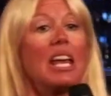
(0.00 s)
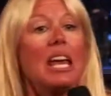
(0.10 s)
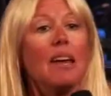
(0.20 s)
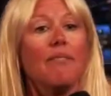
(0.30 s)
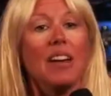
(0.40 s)
that
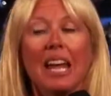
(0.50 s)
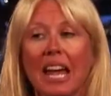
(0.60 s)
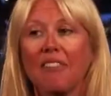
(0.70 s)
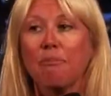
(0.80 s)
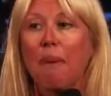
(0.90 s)

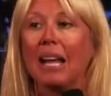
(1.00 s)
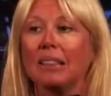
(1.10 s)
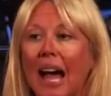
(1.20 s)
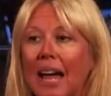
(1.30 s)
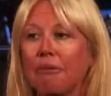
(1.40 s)
even if
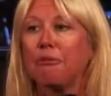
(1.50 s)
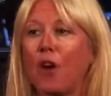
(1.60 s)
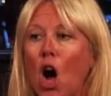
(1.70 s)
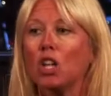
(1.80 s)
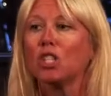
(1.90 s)
my life
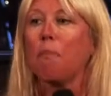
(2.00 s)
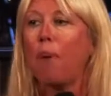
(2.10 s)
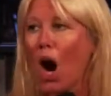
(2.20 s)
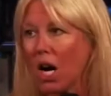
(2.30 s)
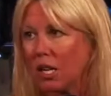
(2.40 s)
falls
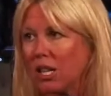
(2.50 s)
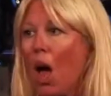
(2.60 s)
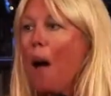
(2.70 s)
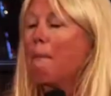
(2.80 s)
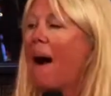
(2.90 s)
apart,
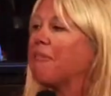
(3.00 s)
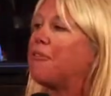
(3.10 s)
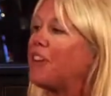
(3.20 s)
my